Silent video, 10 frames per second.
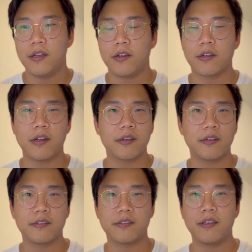You're not going
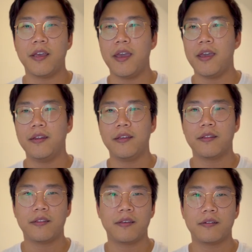to see
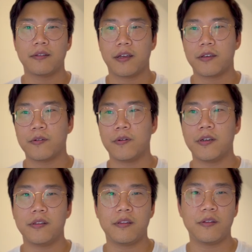anything like
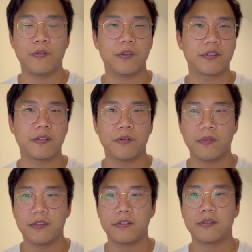what originally
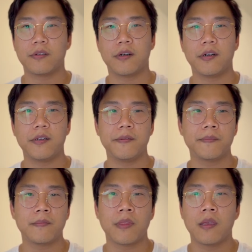was taught.
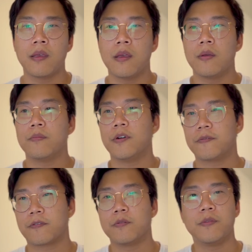But
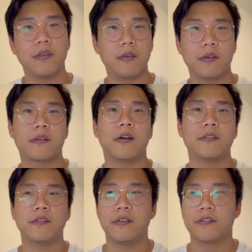for me,
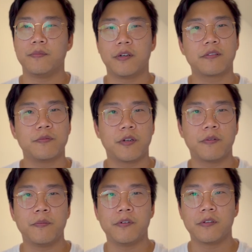kata is a muscle
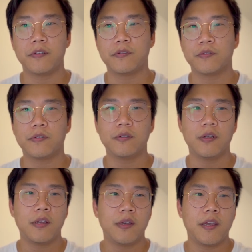memory building tool
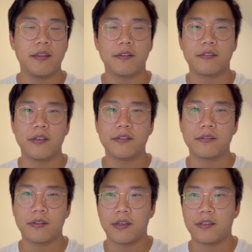in the
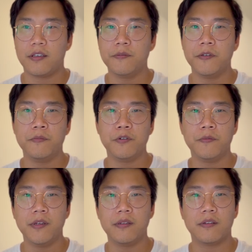sense like human
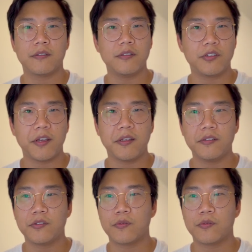movement doesn't change.